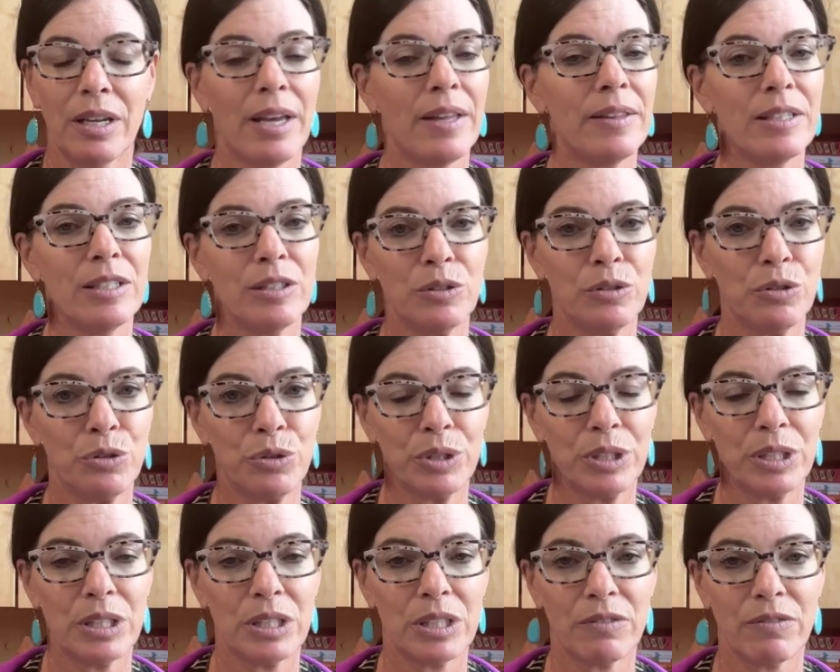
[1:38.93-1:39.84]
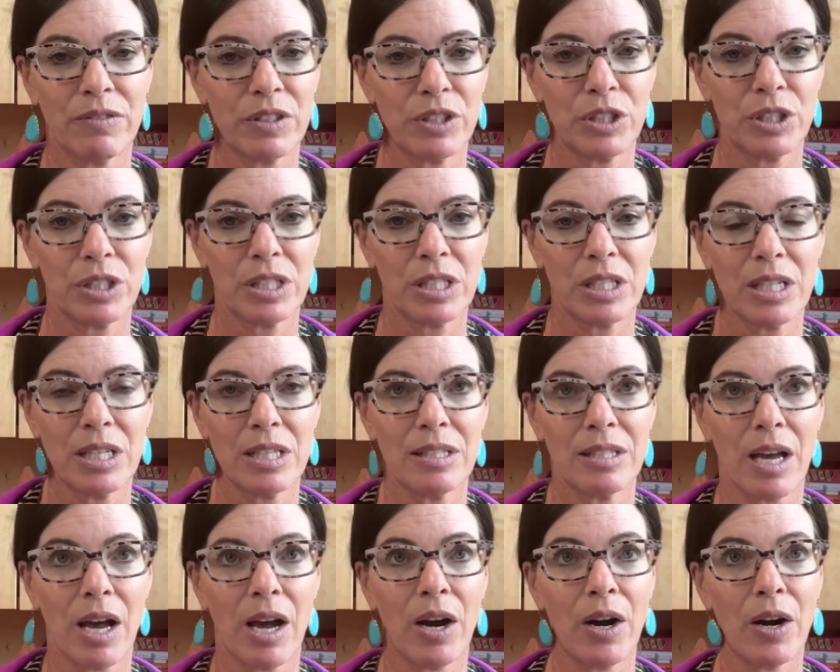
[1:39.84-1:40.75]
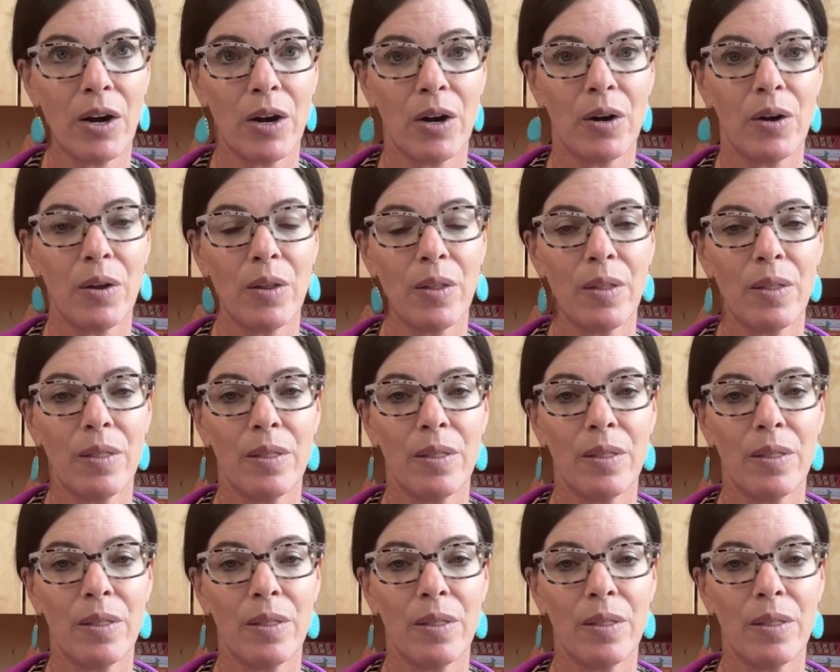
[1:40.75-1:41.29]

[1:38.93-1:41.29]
and these nutrient deficiencies are